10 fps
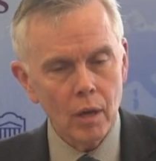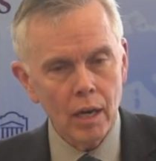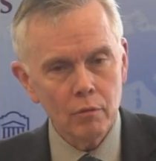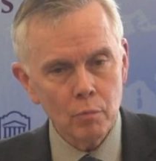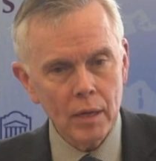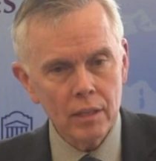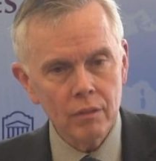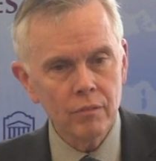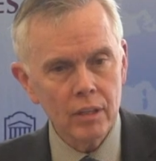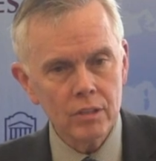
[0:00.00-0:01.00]
And I remain
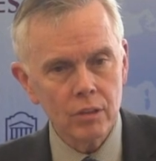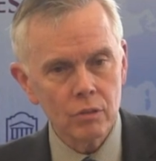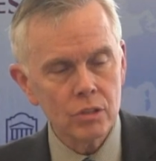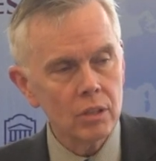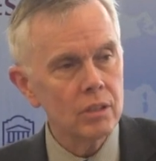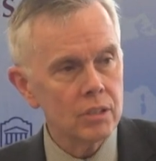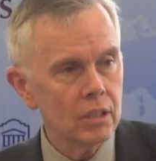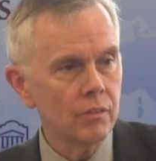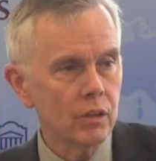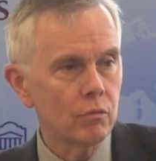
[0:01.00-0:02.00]
convinced that there's still a
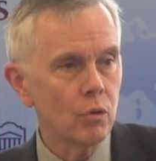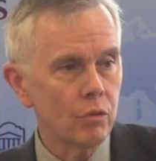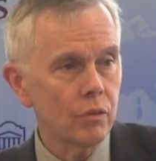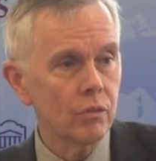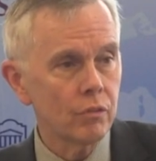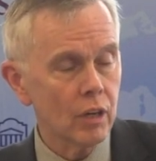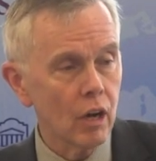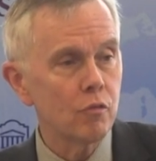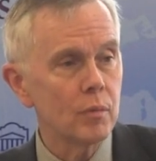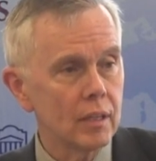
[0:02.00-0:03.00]
significant role for, for
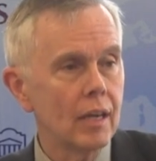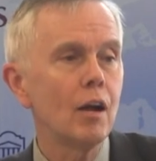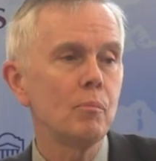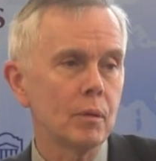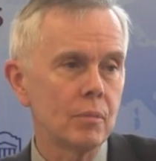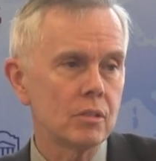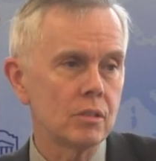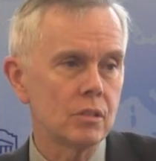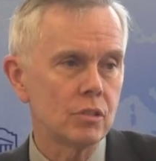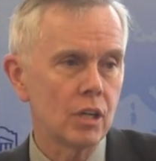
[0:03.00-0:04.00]
government in helping
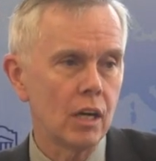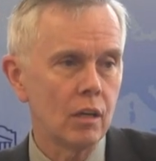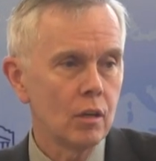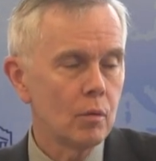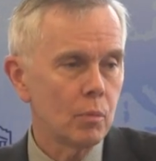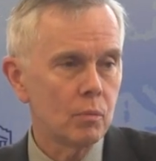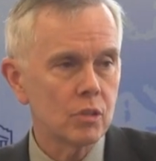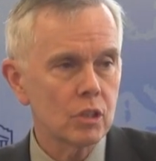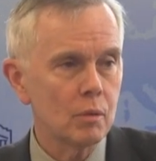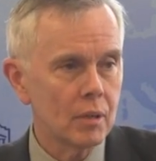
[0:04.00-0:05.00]
business in China, but we
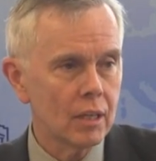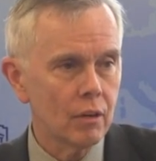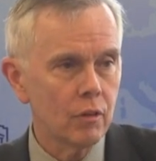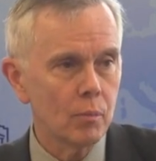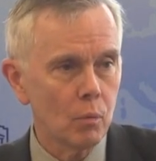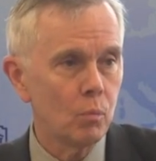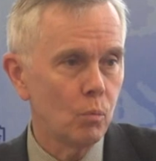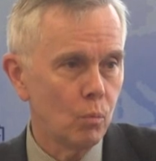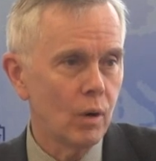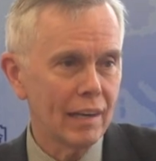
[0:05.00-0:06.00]
just got to be careful about
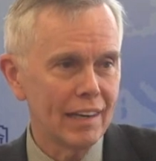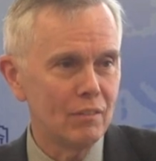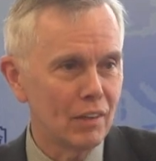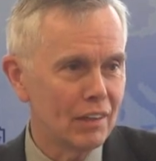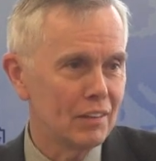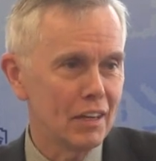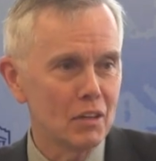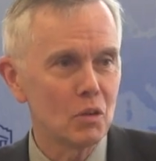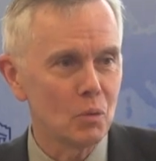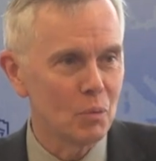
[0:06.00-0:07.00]
what level and,
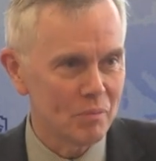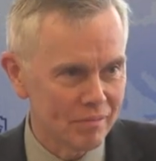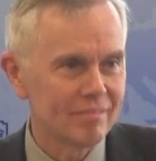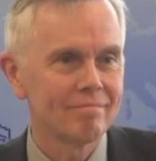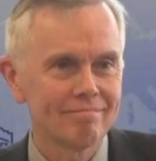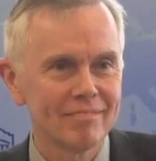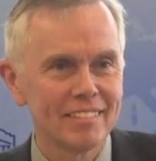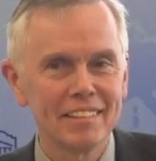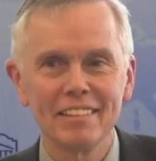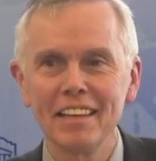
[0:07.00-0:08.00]
and who.
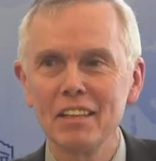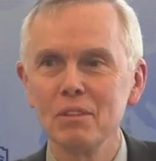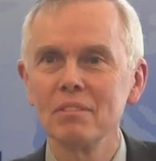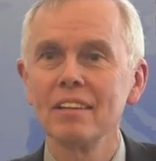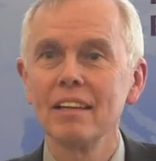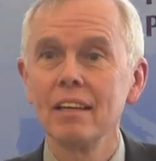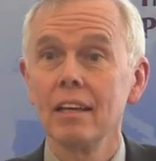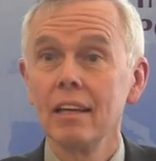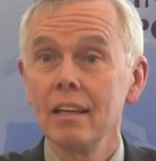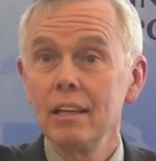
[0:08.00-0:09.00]
Thank you.
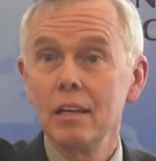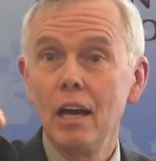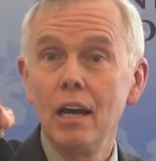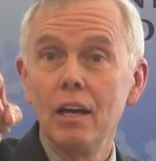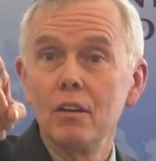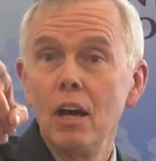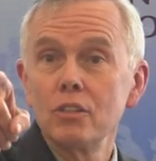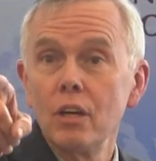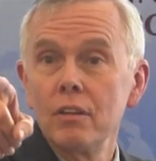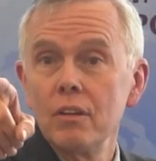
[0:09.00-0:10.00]
Uh, I
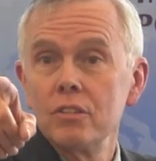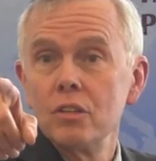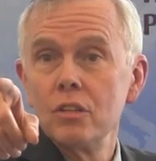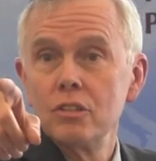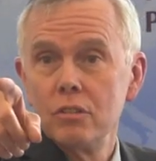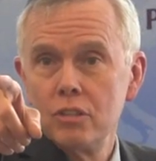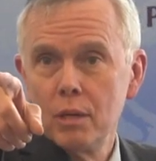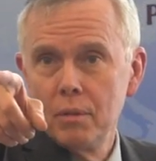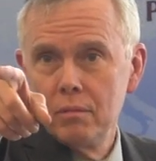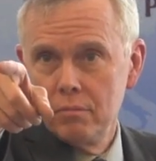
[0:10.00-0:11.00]
saw the, the
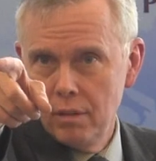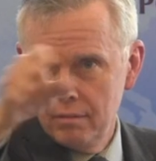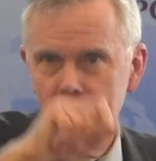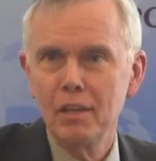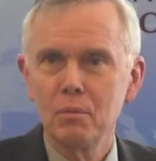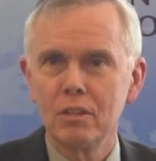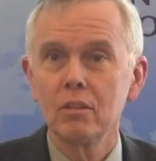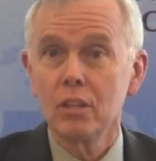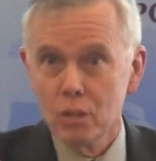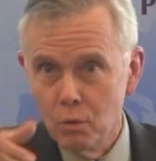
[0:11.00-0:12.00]
gentleman right there with
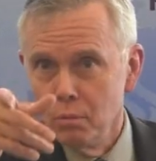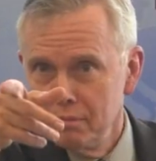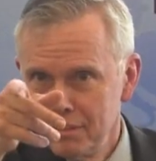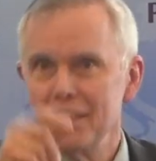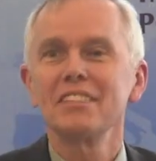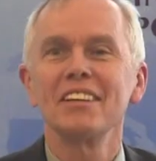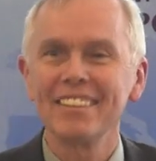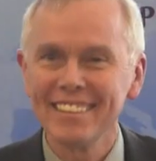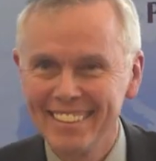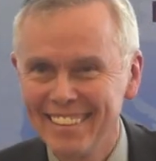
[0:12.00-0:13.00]
you. Yes, sir